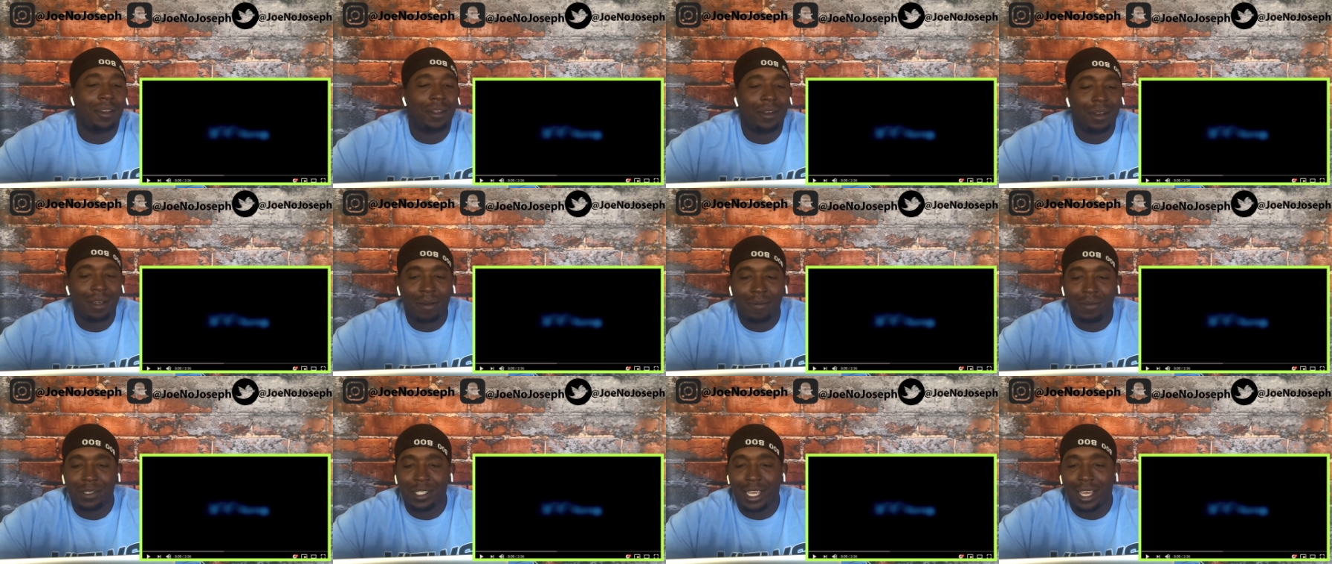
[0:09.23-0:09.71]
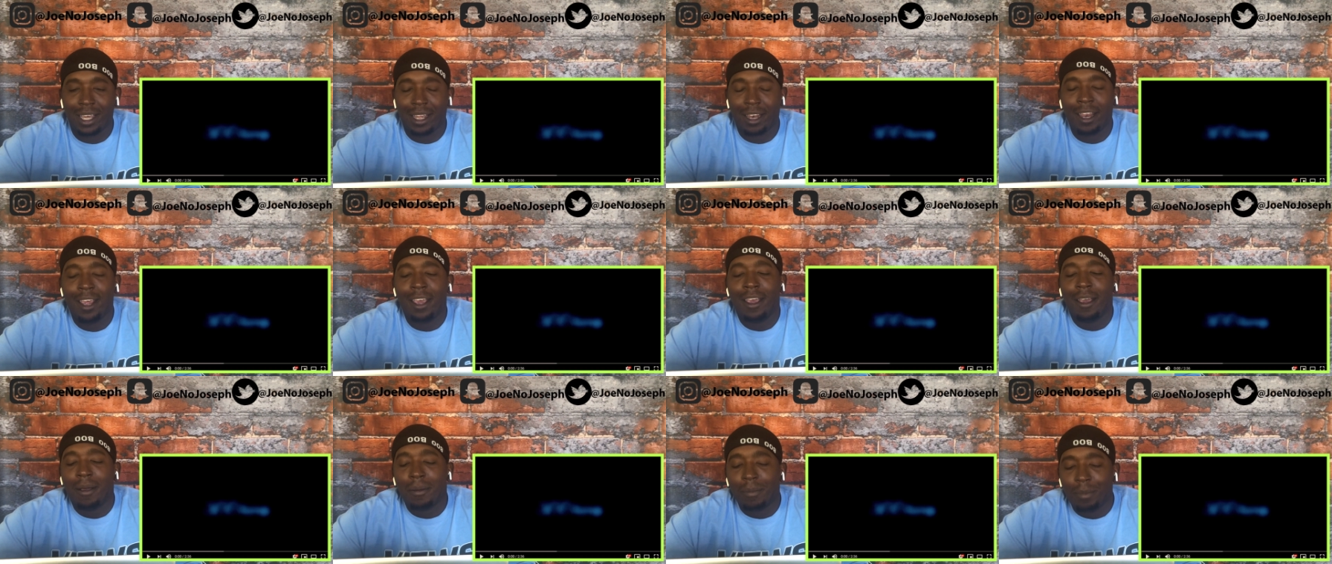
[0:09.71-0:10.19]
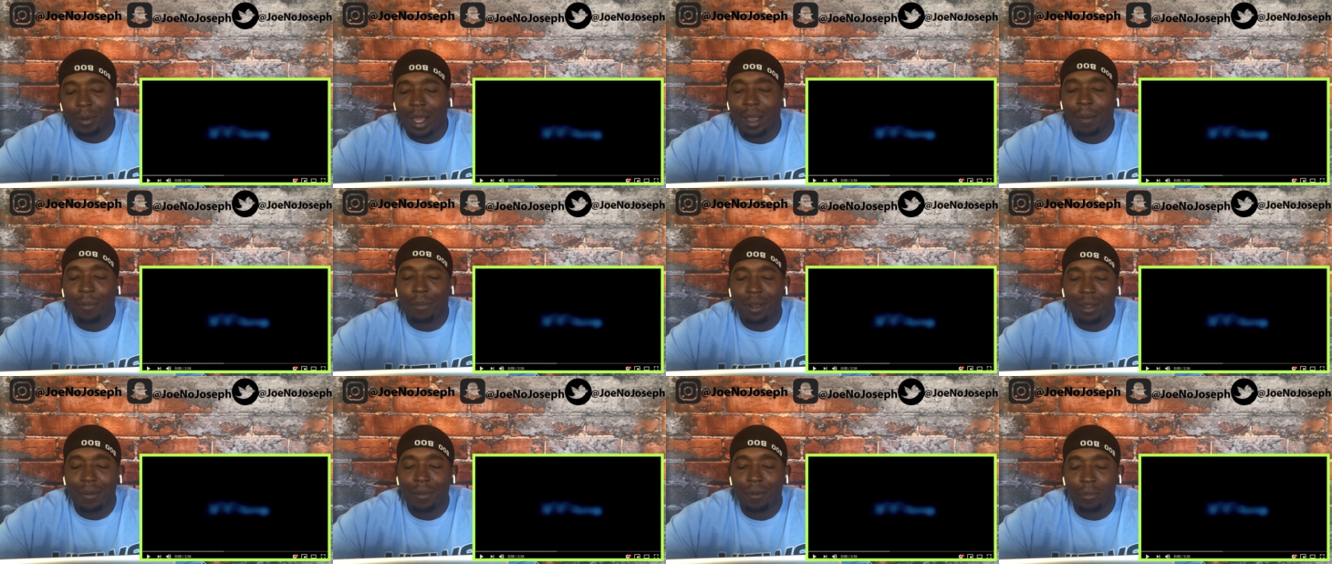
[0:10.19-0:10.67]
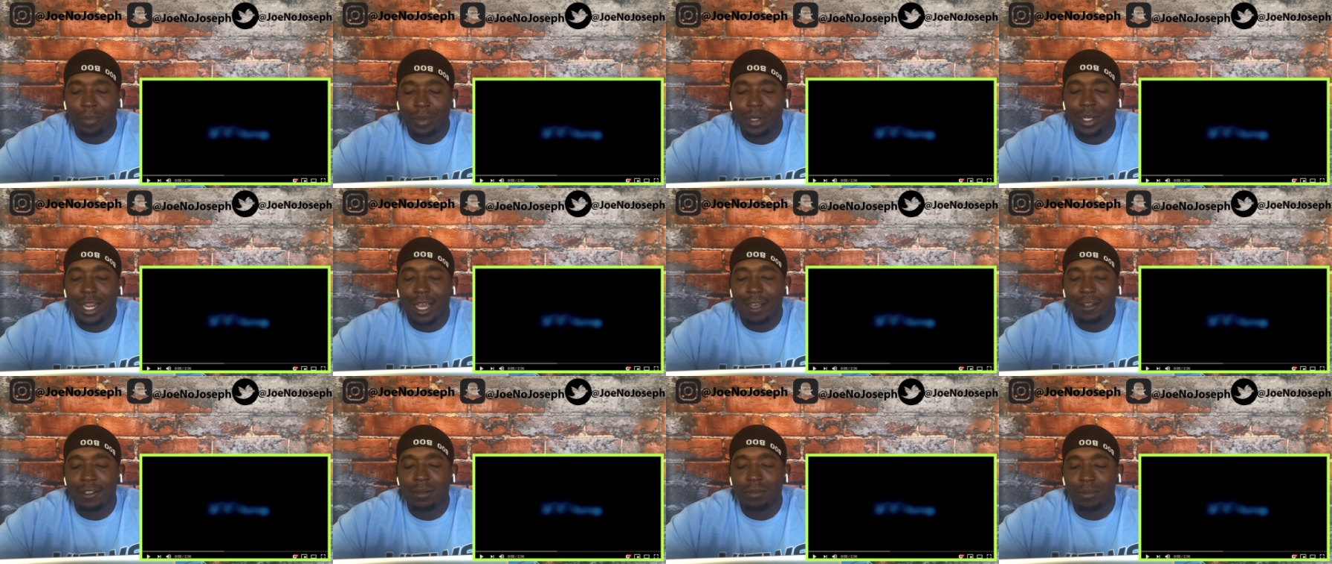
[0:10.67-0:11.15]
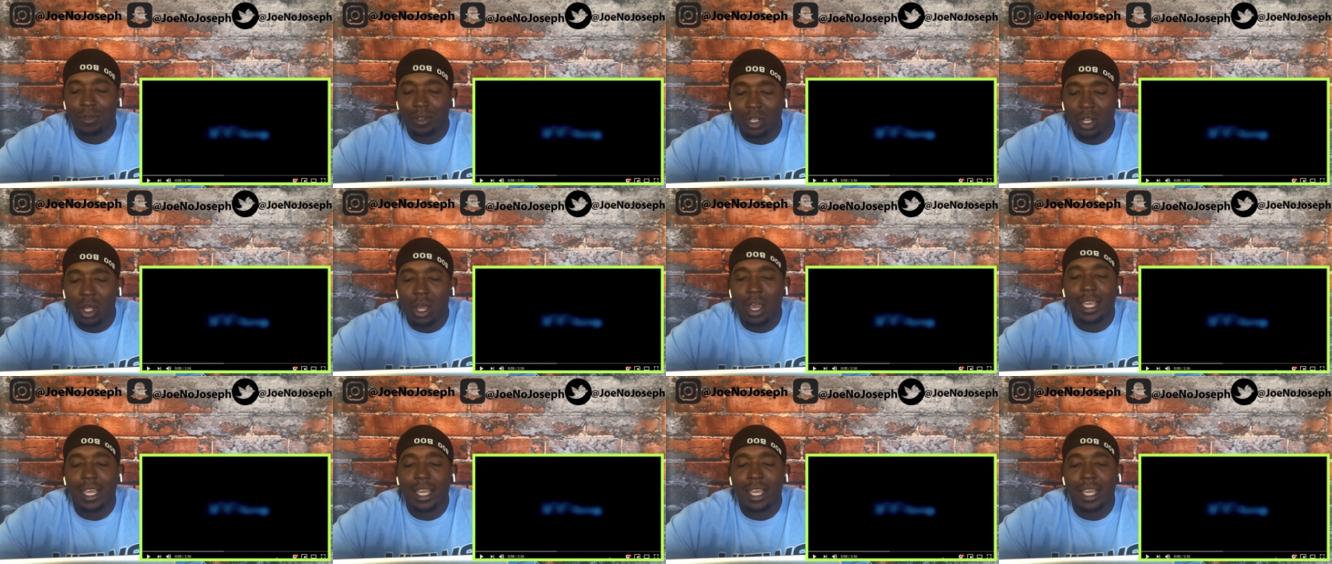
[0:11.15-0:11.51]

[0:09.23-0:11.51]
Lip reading: You know what I'm saying? Blocboy been putting out some